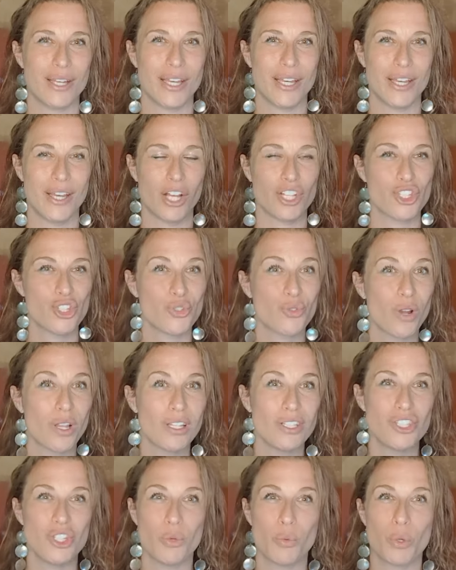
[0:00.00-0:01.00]

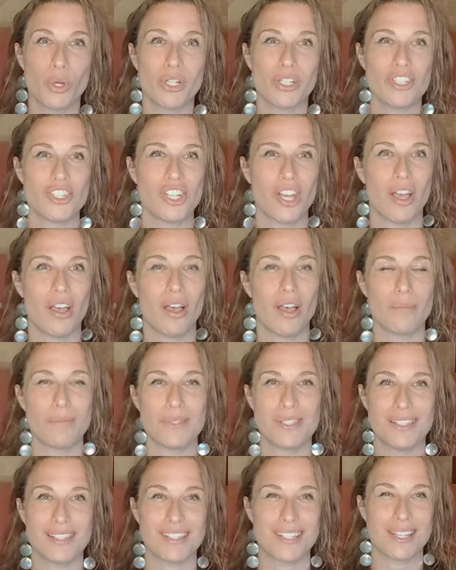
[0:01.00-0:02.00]
astrology
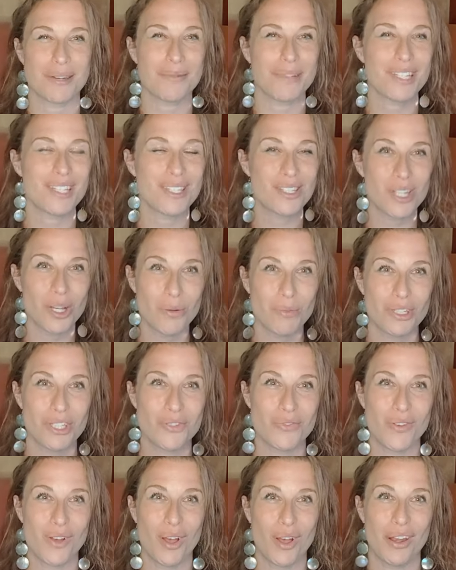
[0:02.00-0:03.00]
workshops. It's gonna be so
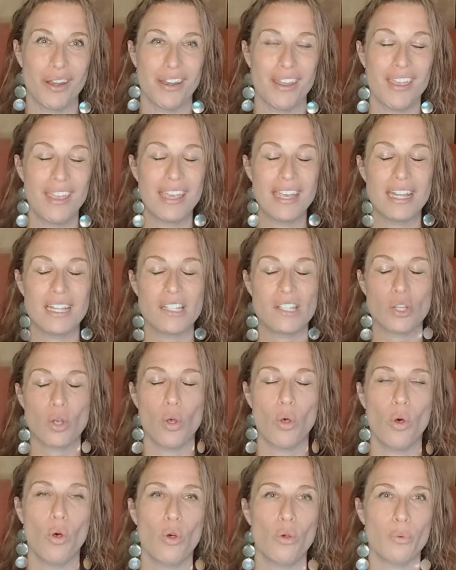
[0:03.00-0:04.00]
much fun. It's a
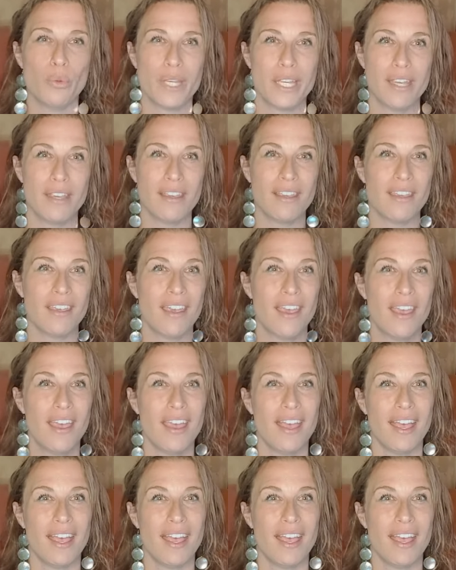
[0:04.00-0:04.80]
whole week.